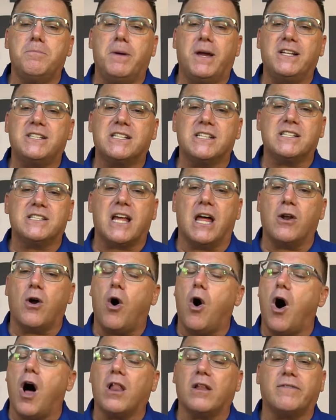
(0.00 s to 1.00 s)
basis, and
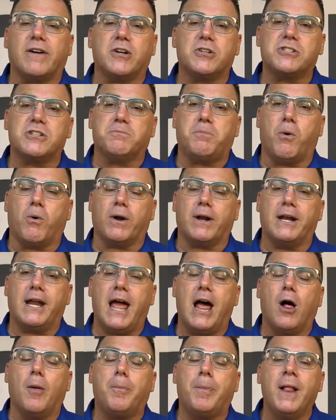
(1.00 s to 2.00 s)
all of our support and
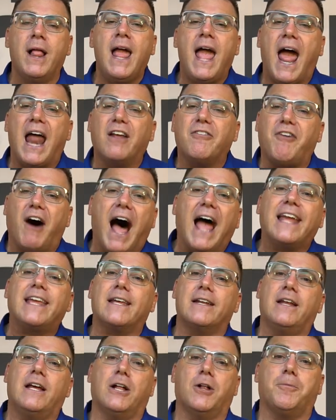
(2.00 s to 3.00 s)
help. And if I
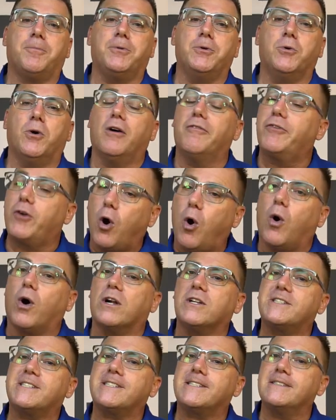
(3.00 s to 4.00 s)
can help you, of
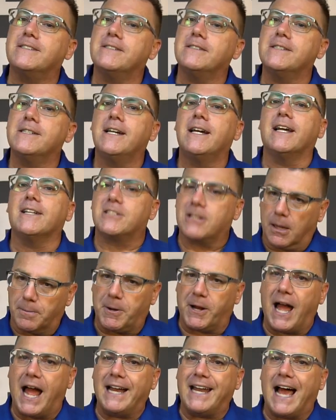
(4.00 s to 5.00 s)
course, it's
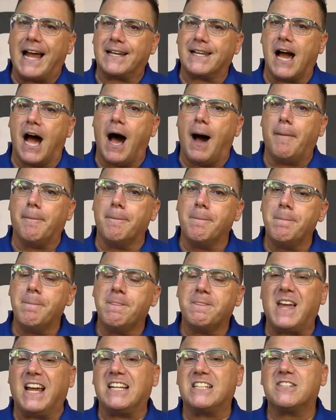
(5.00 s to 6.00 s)
Clipper Guy dot com.
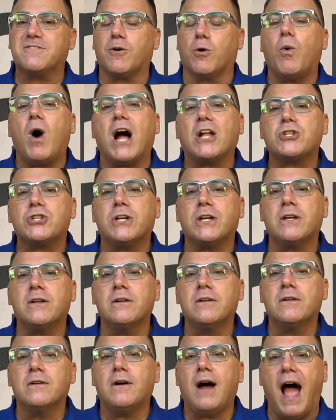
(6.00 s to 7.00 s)
Thanks for watching.
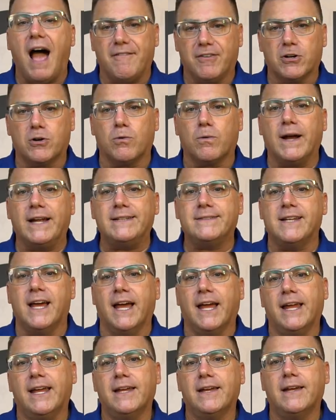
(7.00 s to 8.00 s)
Have a great
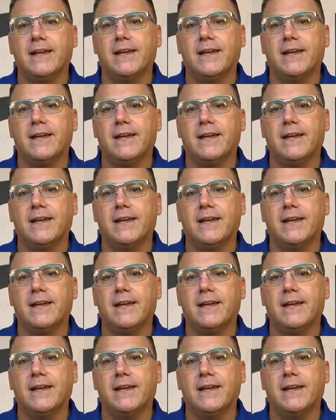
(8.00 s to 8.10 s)
day.